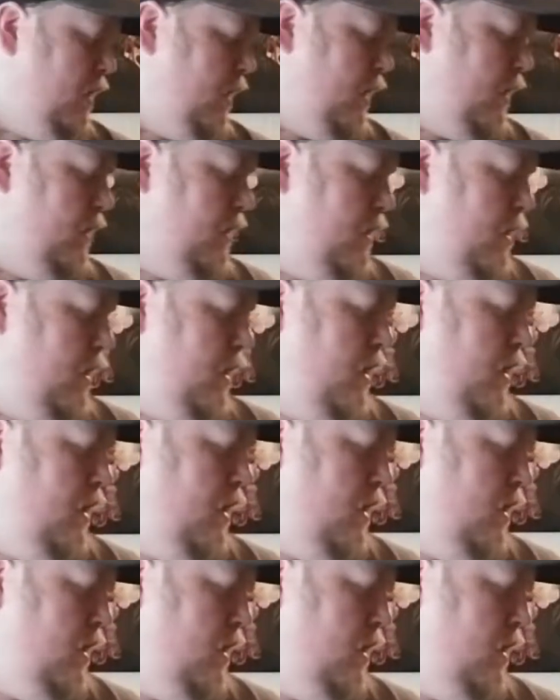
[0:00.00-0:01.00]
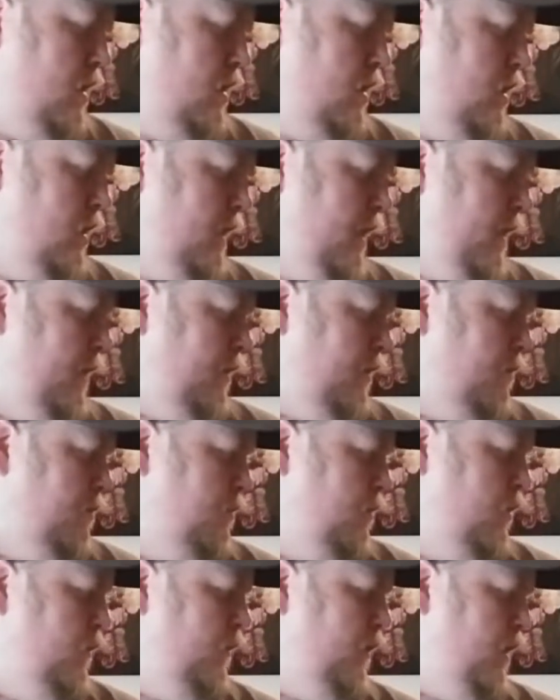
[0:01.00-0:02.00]
And then the last
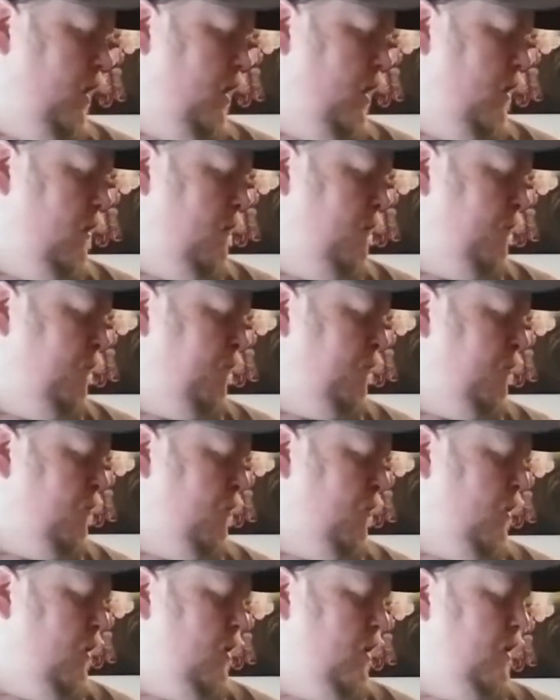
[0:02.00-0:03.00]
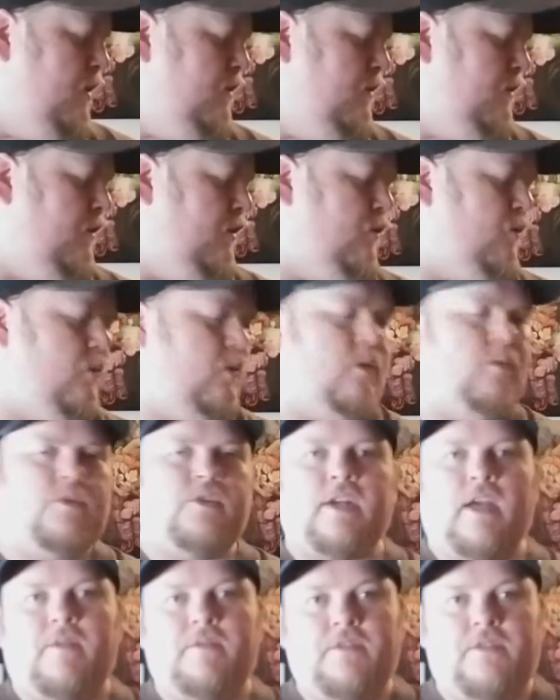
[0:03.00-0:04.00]
movie is this one, which
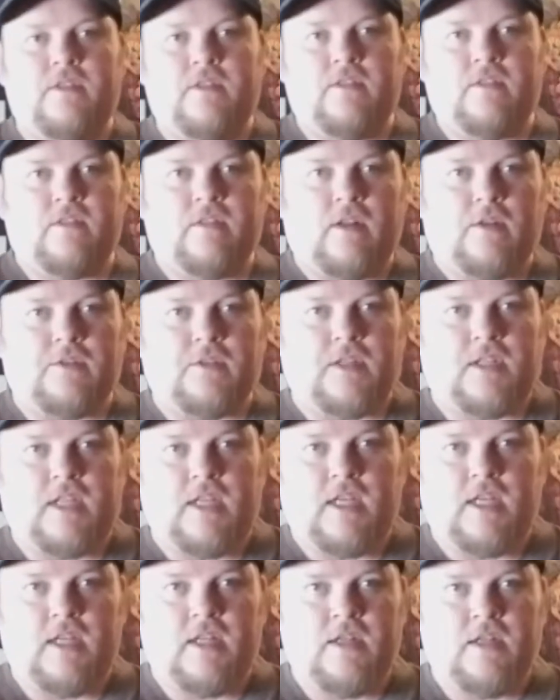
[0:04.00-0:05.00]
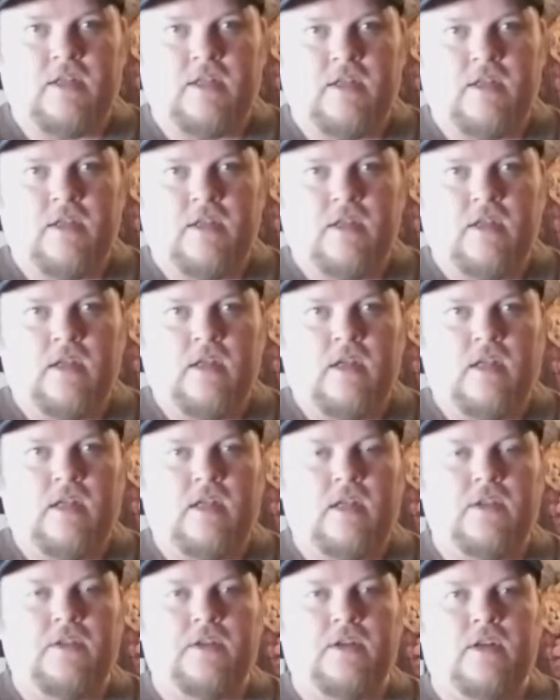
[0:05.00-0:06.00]
I haven't seen since I was a kid.
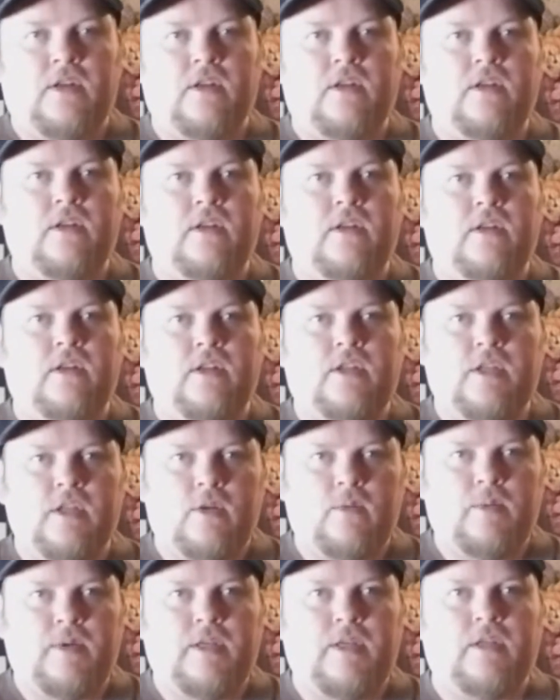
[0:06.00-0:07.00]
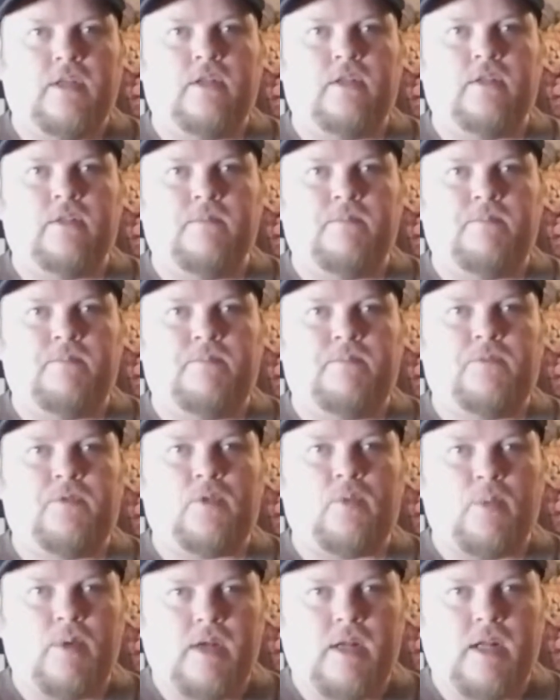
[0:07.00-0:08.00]
Another Goodwill
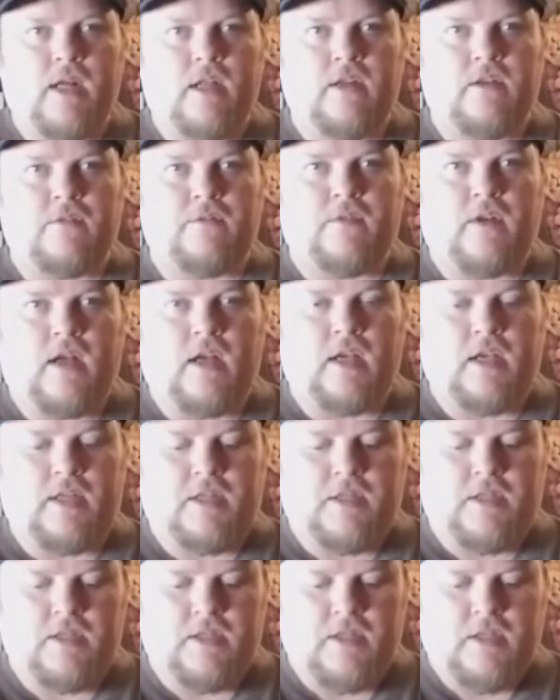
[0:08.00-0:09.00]
$3 find.